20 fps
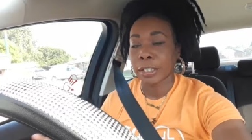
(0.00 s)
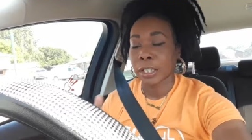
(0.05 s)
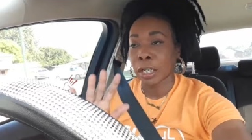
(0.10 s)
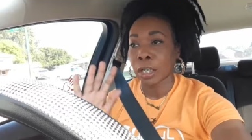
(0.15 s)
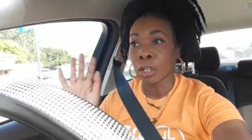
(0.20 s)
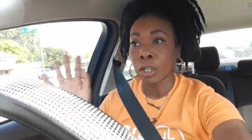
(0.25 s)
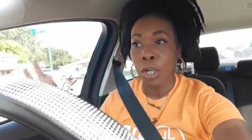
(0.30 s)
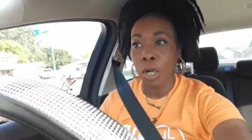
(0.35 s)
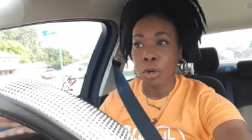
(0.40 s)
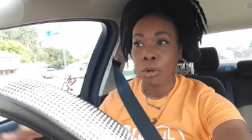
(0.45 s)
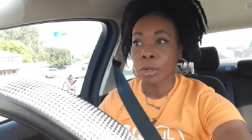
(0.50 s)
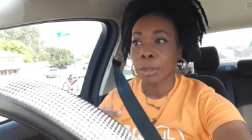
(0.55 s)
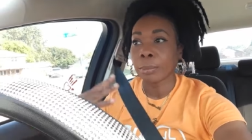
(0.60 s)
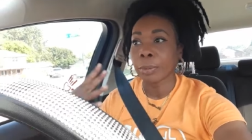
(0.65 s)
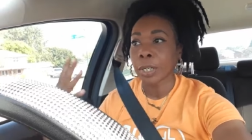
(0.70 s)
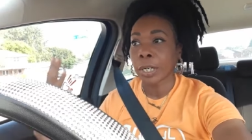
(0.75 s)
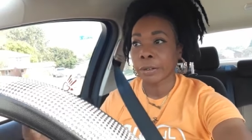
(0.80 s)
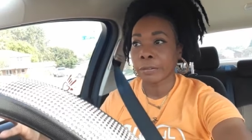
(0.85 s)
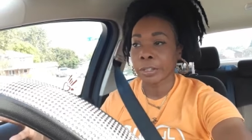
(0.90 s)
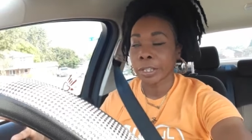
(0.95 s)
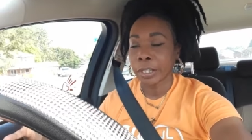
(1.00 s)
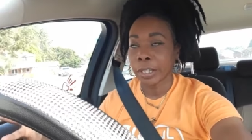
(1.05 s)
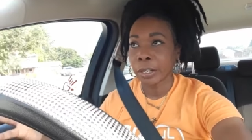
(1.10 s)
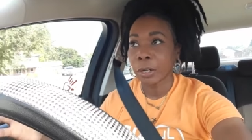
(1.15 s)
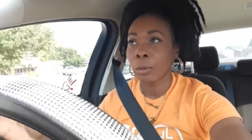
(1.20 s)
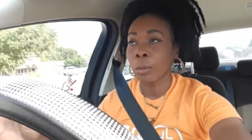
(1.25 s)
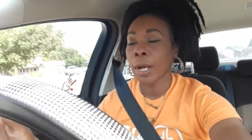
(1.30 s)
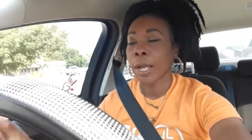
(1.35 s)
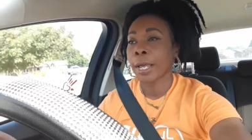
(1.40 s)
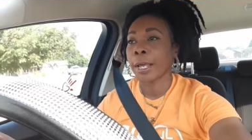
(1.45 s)
to unload and put everything
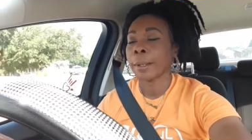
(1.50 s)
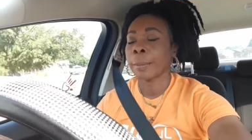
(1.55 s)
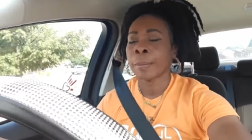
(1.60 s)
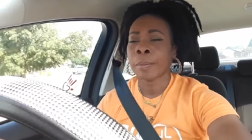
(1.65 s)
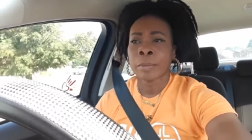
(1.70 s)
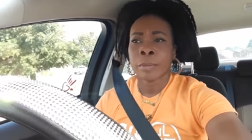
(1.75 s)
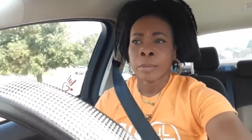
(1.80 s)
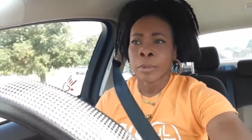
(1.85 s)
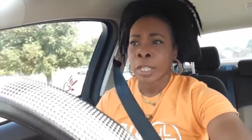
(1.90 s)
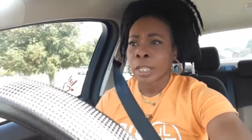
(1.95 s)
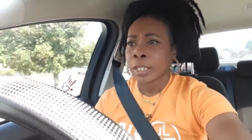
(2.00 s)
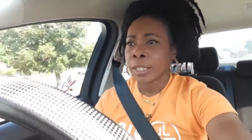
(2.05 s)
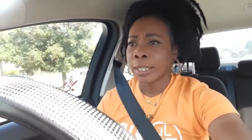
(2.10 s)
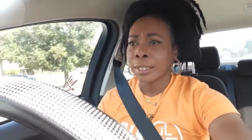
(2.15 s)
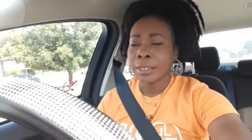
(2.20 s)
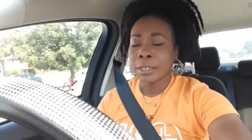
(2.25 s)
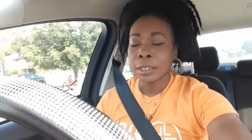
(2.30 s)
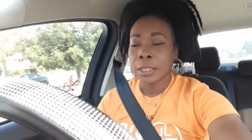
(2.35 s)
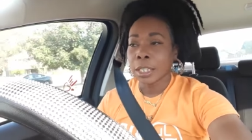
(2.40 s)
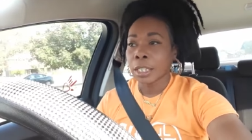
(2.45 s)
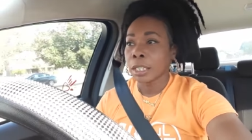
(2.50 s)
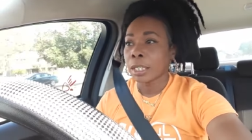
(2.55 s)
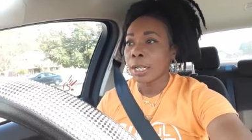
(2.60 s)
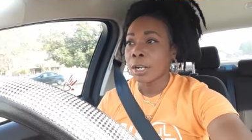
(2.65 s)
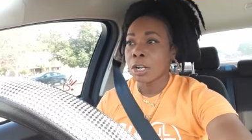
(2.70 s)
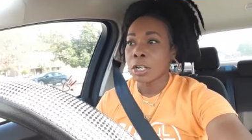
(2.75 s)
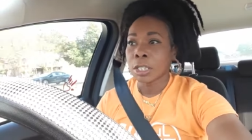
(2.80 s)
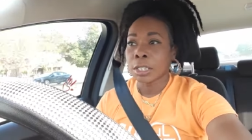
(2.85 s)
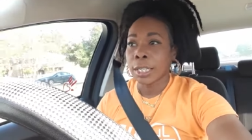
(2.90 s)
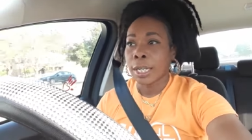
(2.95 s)
away. That didn't take a
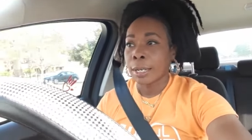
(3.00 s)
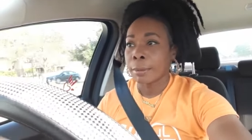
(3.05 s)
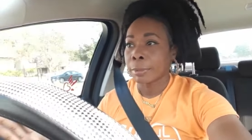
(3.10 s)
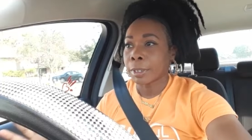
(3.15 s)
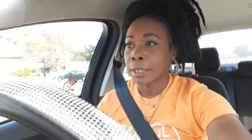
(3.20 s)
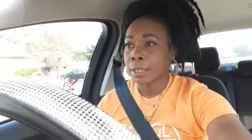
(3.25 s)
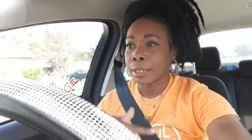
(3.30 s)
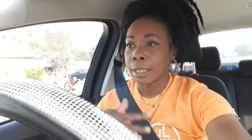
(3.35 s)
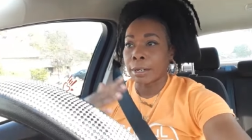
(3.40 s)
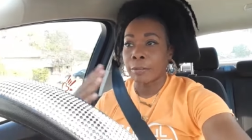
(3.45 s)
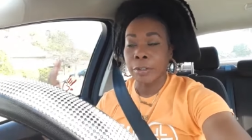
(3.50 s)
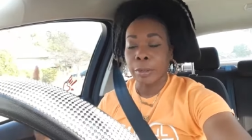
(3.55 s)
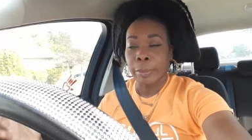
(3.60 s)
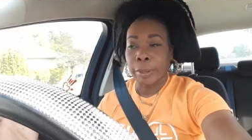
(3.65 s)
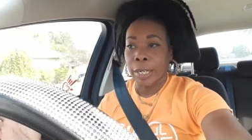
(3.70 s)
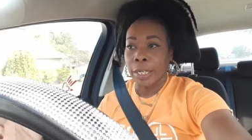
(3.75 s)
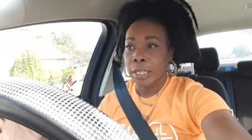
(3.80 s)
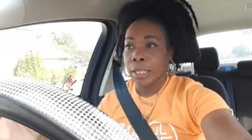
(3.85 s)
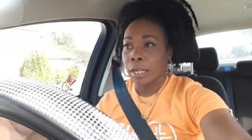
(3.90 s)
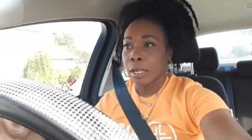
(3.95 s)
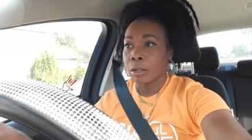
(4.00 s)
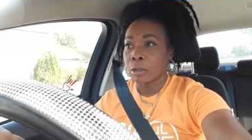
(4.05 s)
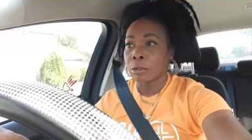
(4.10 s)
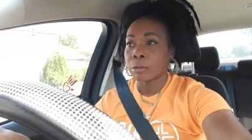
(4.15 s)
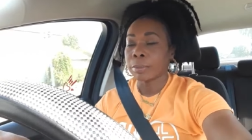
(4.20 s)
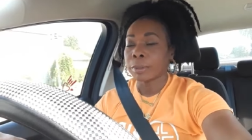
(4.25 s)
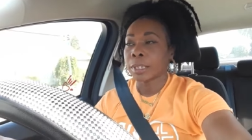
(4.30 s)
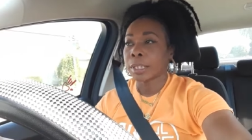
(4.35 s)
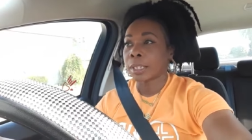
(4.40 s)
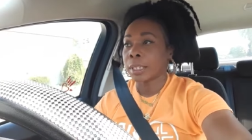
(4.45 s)
long time because everybody
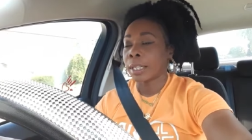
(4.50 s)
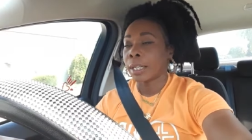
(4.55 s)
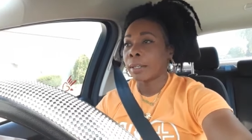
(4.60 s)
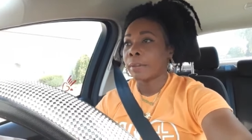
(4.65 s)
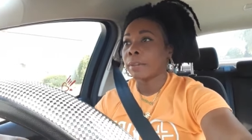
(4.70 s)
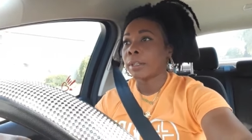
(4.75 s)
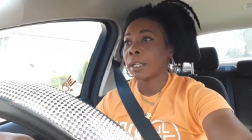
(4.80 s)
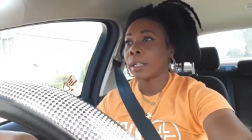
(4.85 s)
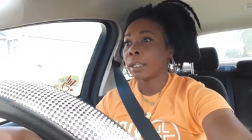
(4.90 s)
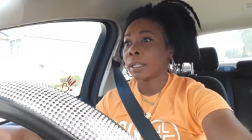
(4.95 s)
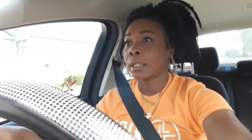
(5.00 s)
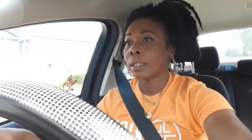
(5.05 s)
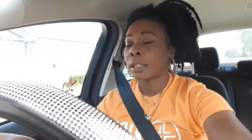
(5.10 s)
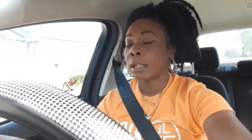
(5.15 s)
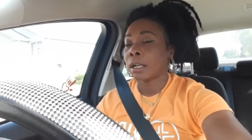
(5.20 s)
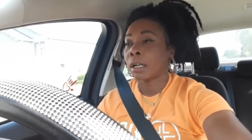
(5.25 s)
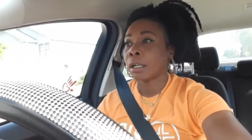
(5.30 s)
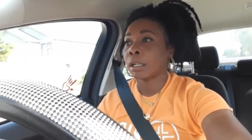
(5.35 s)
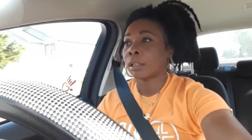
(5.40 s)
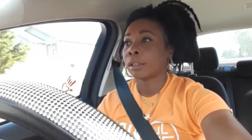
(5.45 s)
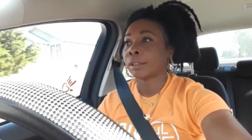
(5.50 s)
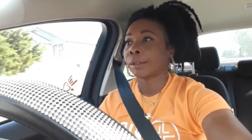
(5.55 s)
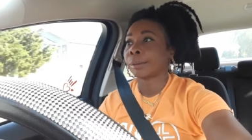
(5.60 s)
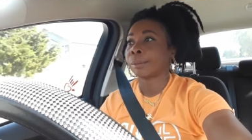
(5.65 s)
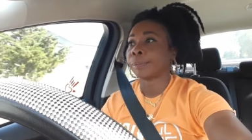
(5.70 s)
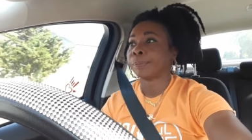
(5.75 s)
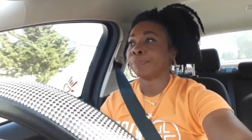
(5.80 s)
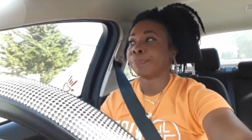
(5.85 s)
helped. And then, um,